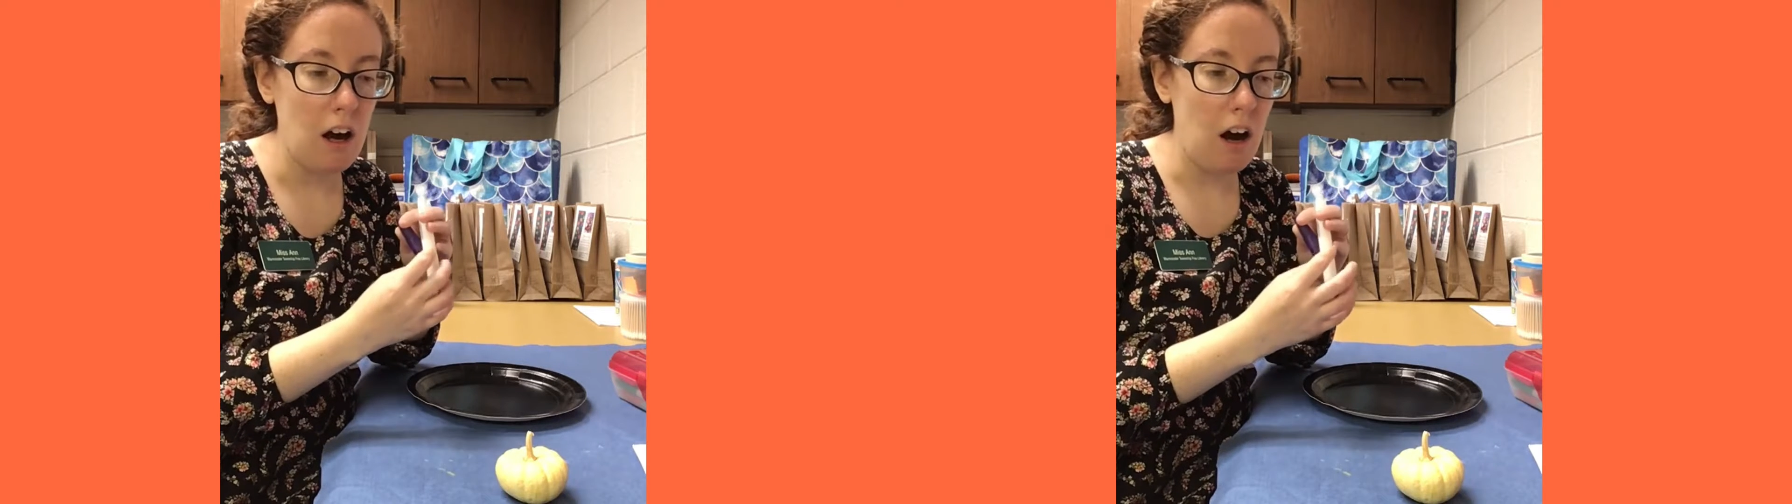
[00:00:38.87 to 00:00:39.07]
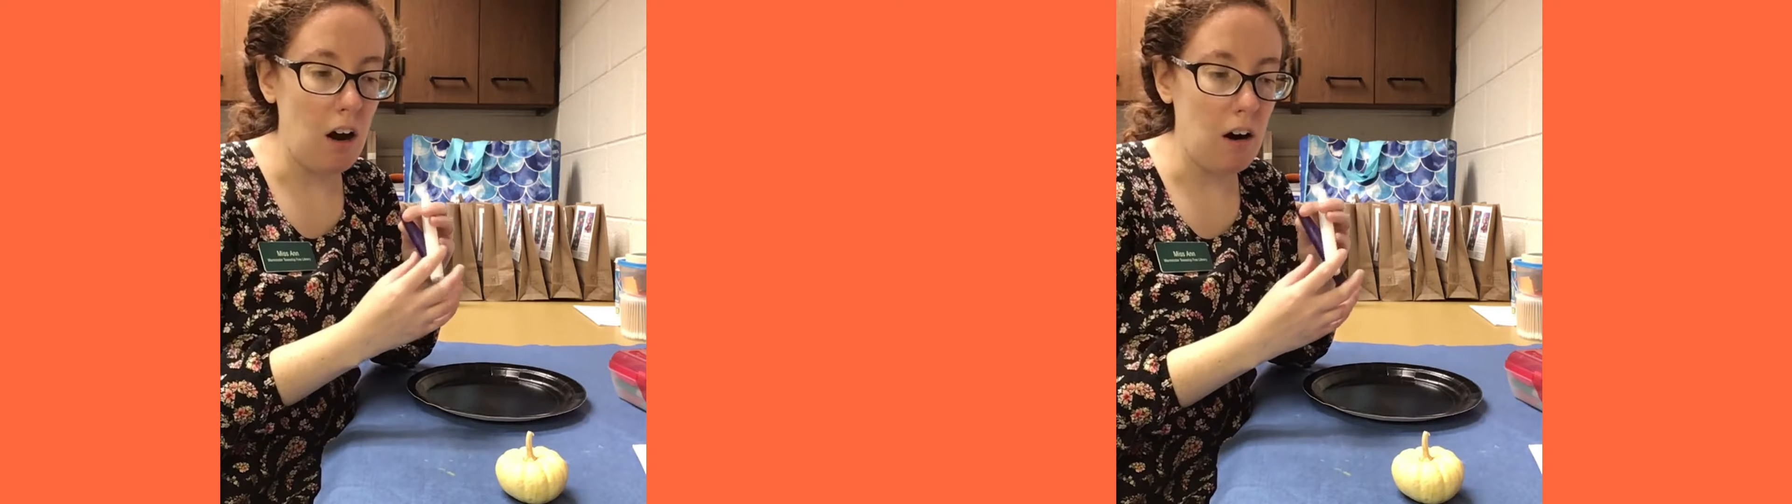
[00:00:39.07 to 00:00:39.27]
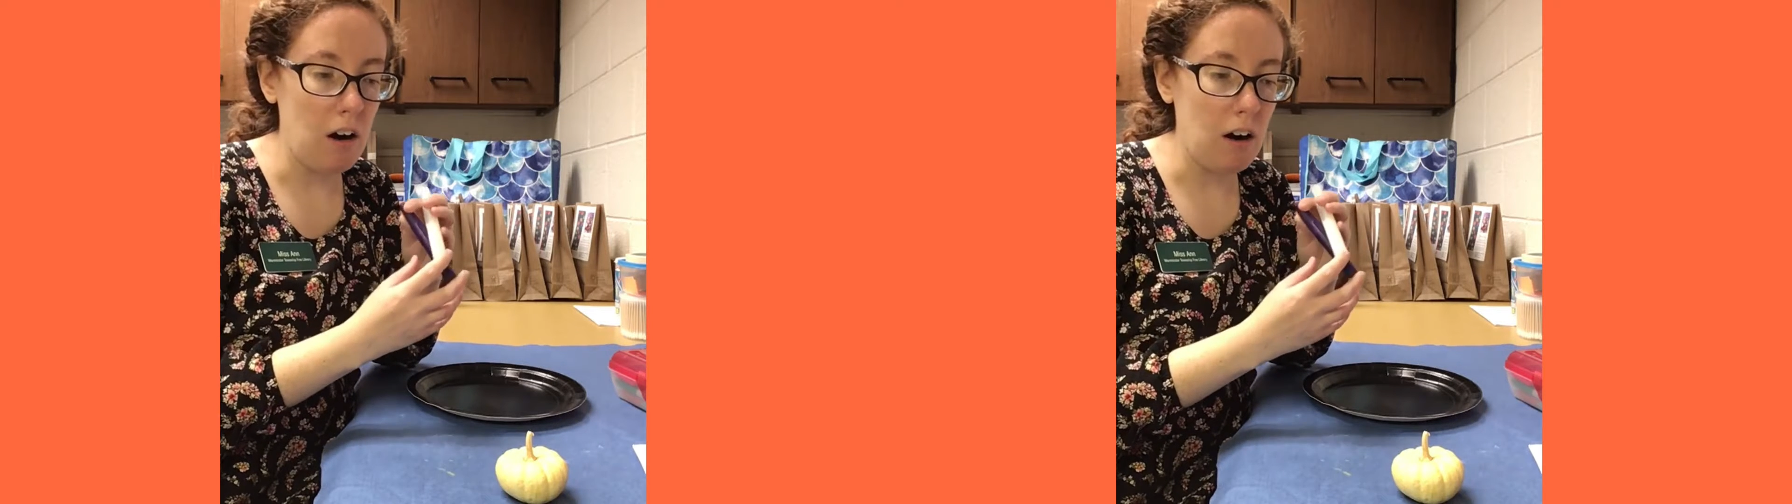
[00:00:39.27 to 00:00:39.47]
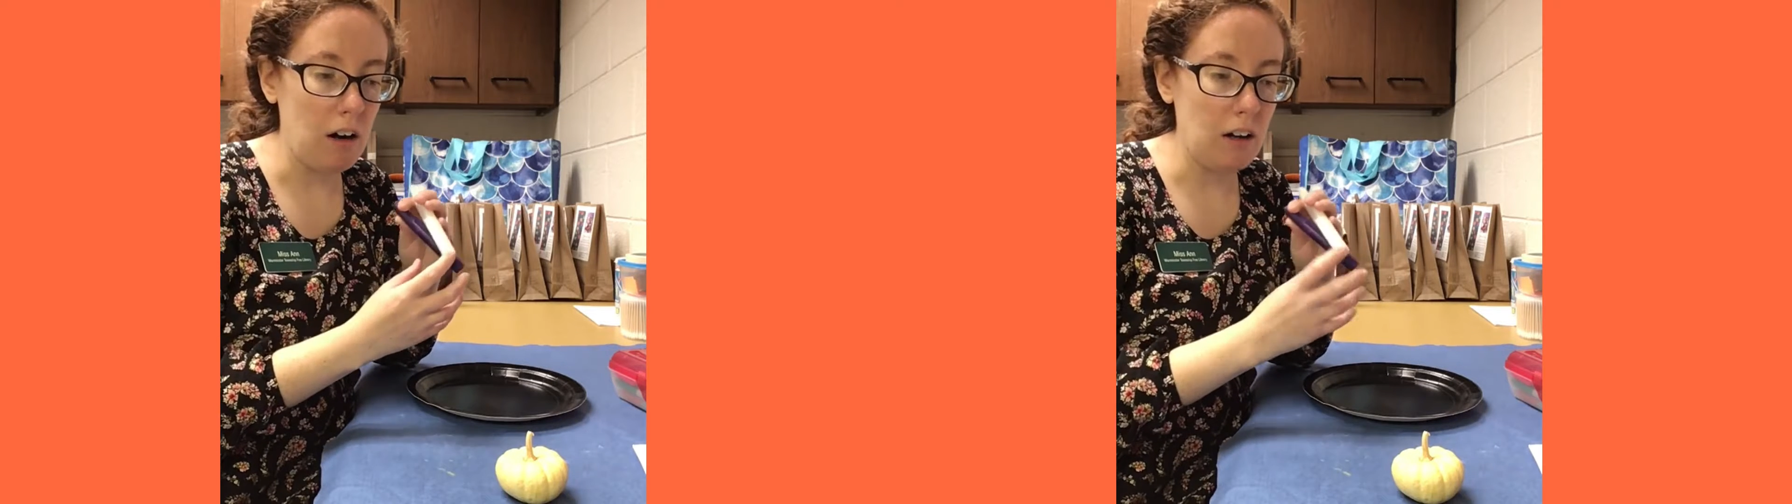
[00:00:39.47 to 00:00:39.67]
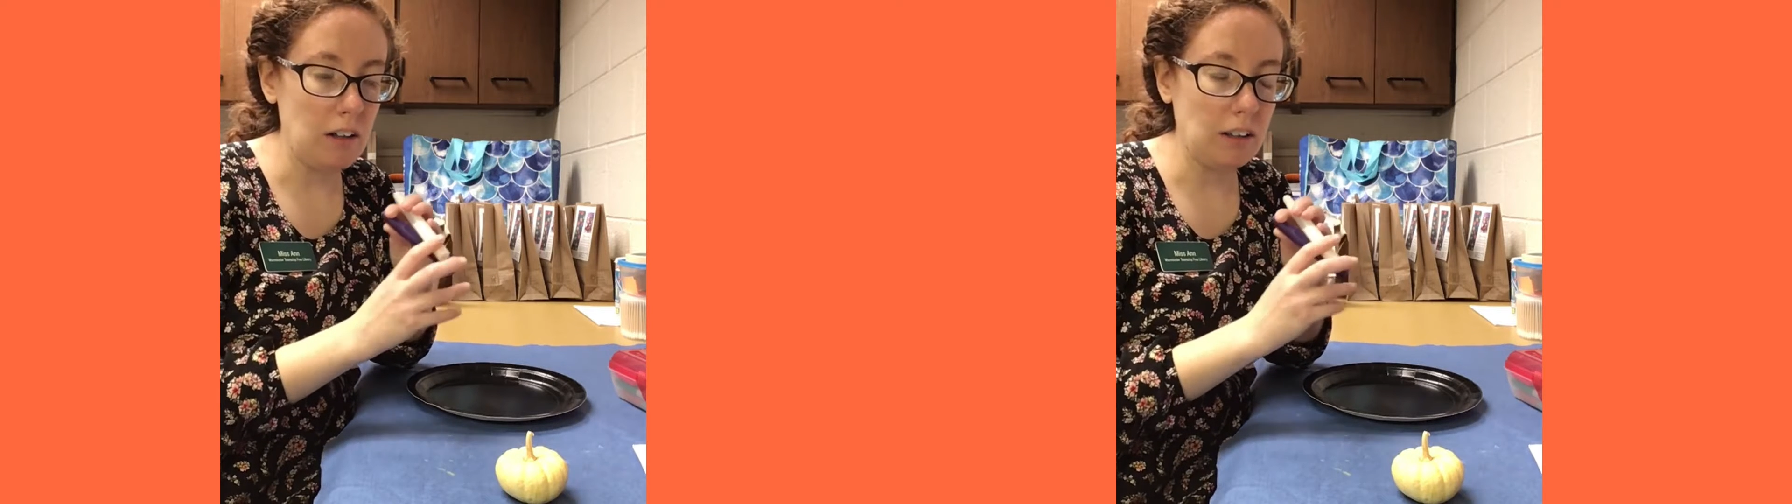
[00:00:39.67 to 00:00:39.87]

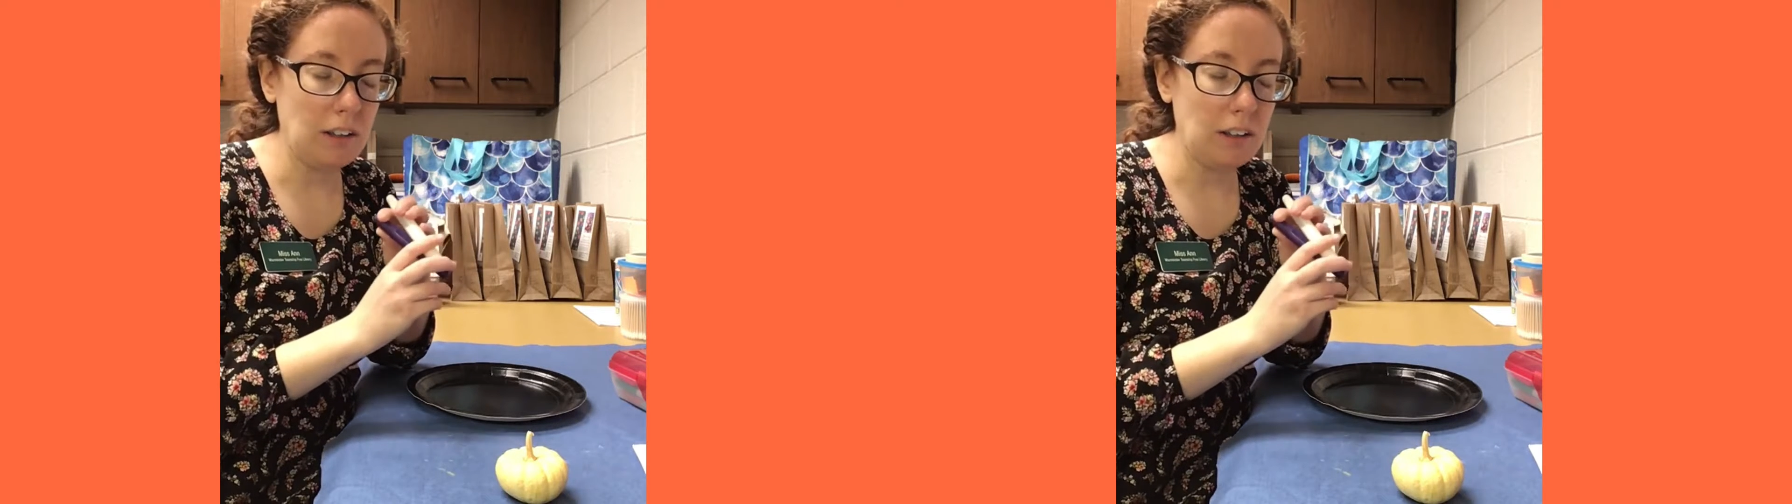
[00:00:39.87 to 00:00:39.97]
are,